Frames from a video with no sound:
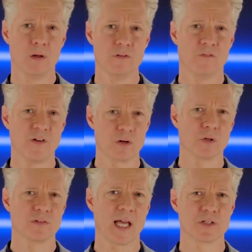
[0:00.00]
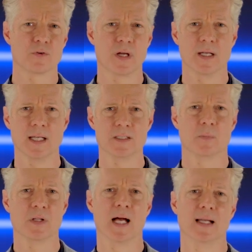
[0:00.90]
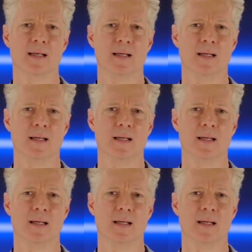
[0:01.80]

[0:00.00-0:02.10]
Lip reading: the federal tax credit is applied.